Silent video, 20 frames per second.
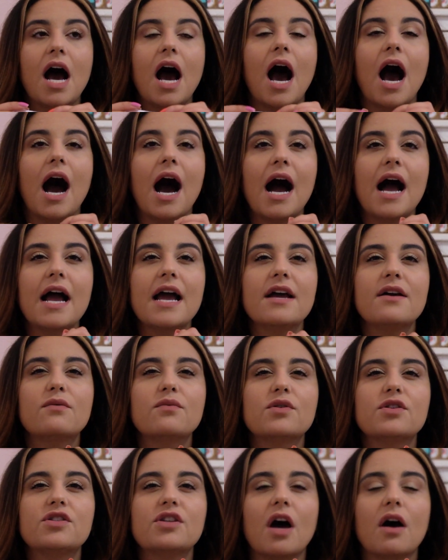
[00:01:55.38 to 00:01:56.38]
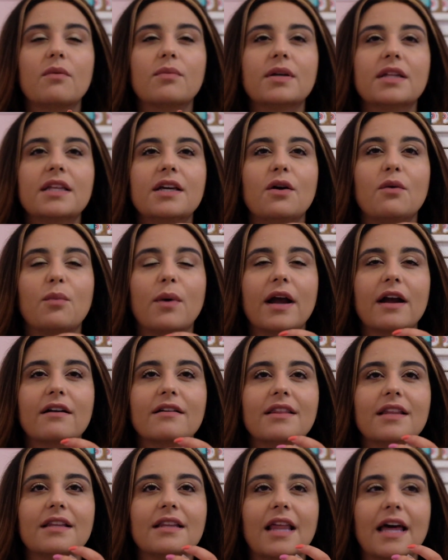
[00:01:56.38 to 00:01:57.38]
I was not really
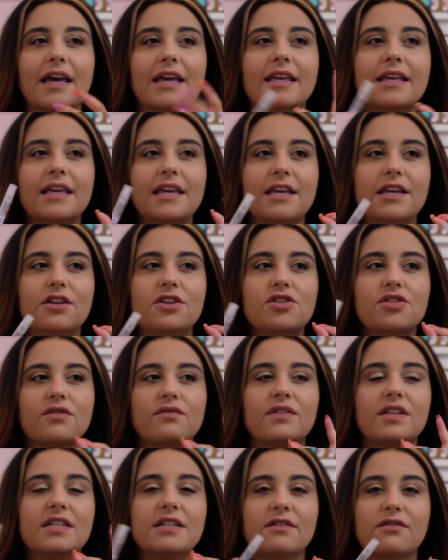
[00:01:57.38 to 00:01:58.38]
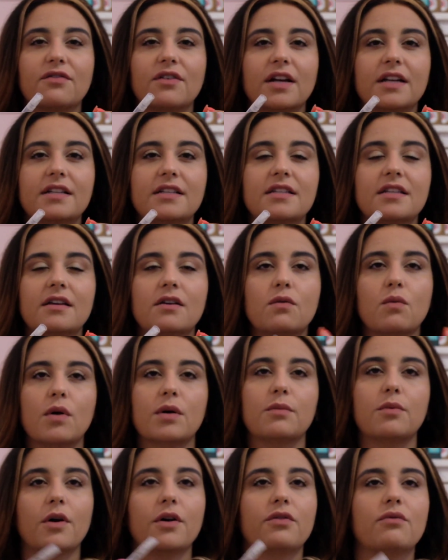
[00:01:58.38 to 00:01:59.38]
aware that like each of the different
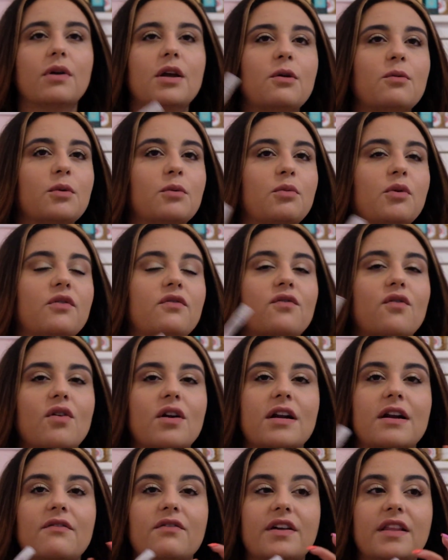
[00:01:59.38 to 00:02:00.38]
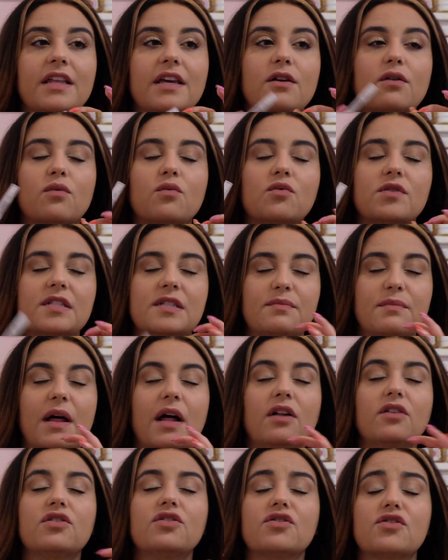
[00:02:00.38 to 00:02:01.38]
1.3, 1.4 and everything
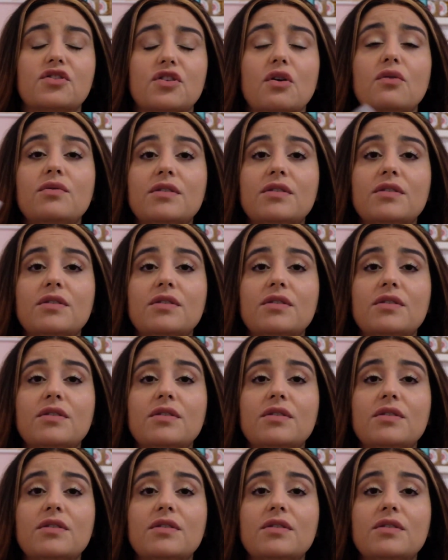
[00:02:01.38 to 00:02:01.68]
smelled so